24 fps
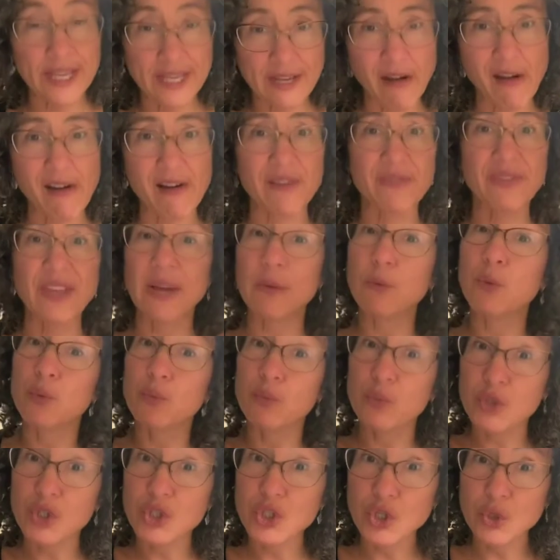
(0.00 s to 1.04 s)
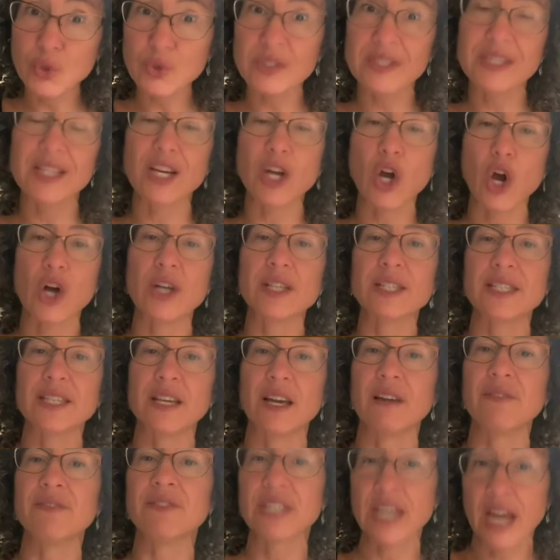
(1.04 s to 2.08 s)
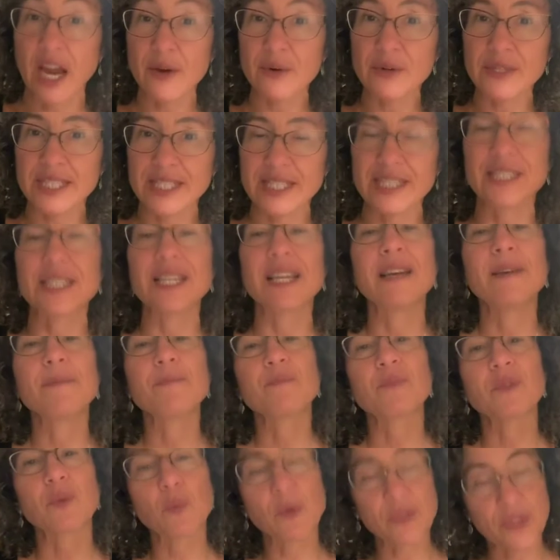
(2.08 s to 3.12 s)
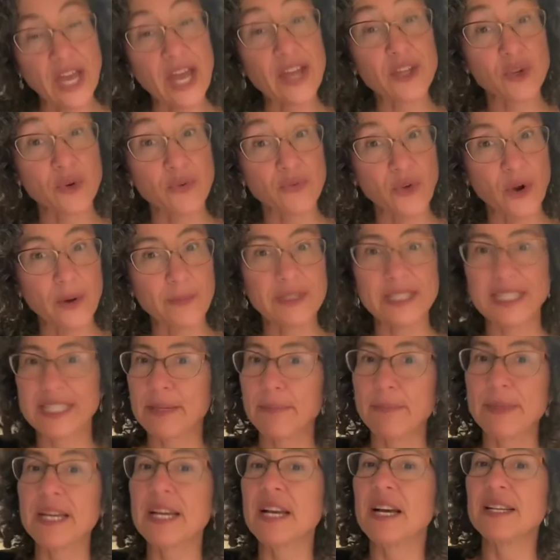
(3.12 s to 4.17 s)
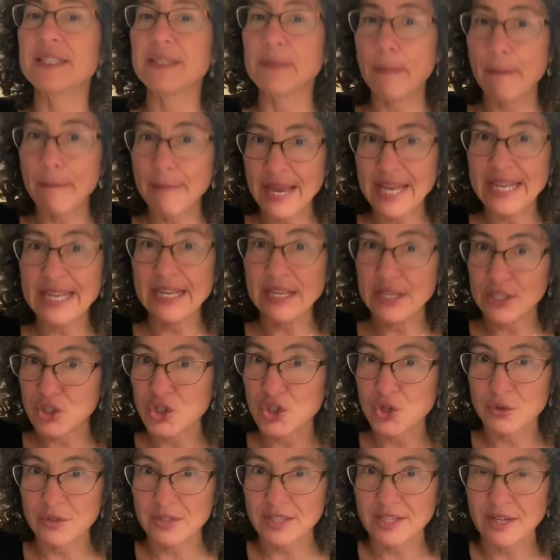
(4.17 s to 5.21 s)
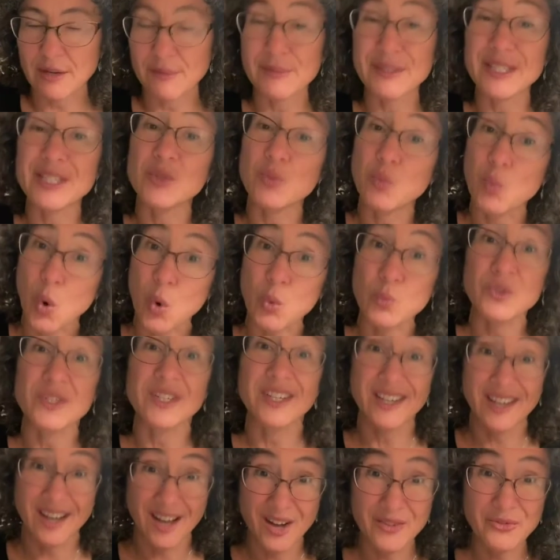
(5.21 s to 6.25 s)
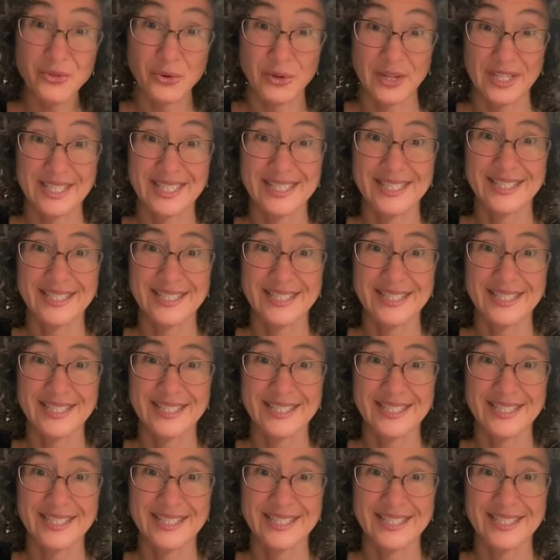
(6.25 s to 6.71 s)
card that will reduce the cost of tyrosine at your pharmacy because many insurance companies won't cover it.